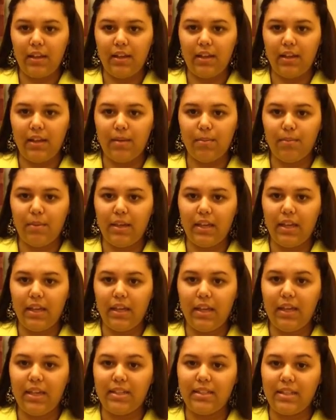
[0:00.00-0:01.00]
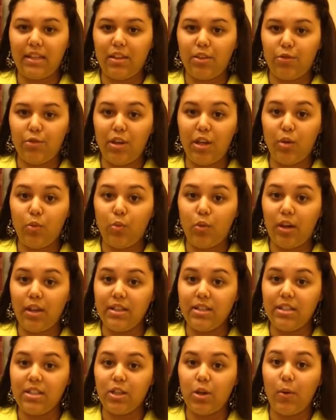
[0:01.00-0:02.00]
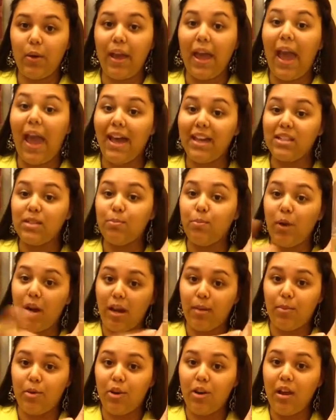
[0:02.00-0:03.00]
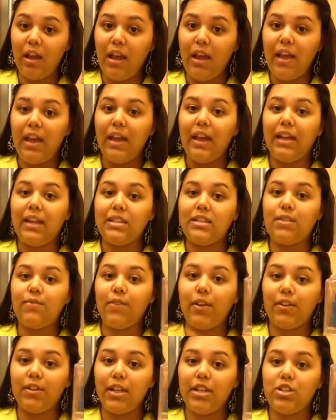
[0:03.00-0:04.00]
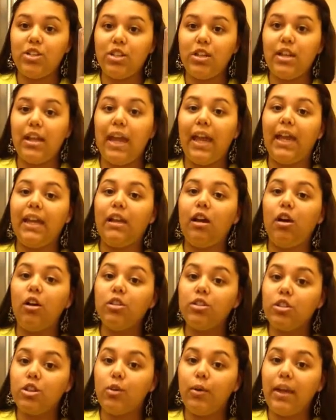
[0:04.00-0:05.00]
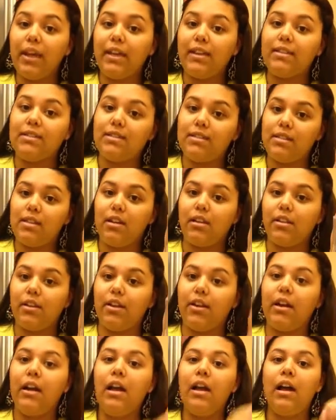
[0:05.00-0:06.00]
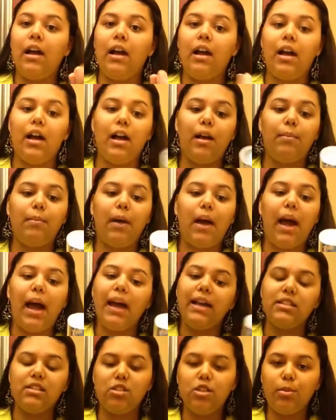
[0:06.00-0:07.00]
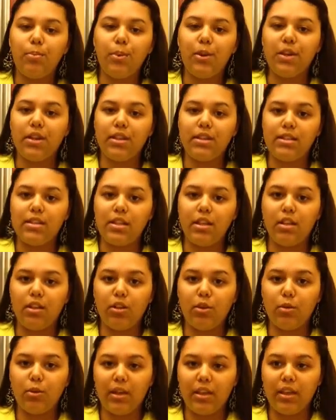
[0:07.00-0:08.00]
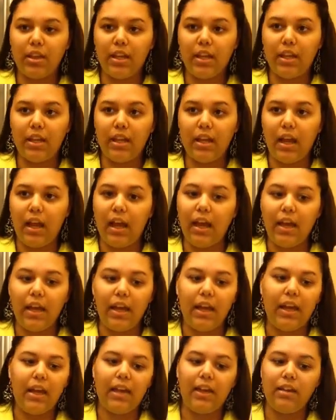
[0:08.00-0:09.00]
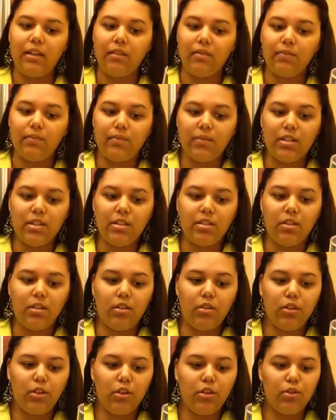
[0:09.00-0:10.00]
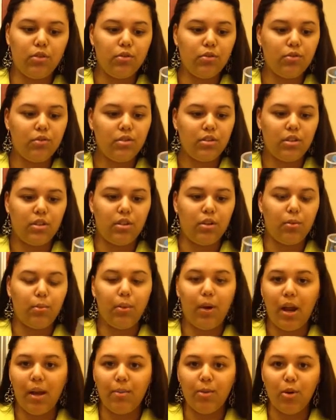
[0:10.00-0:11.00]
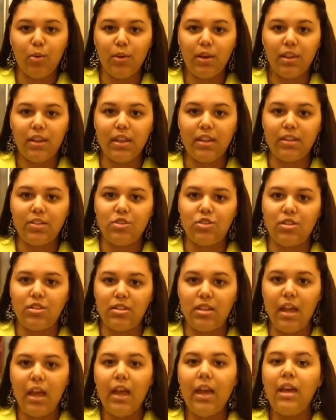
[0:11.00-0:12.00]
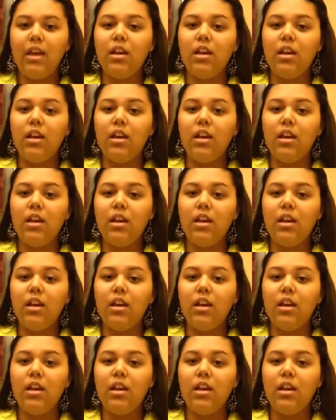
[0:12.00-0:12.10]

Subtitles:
It is a 3-in-1, so it has primer, it is a foundation, and also a concealer. I still put concealer with it. I still use, you know, primer with it, just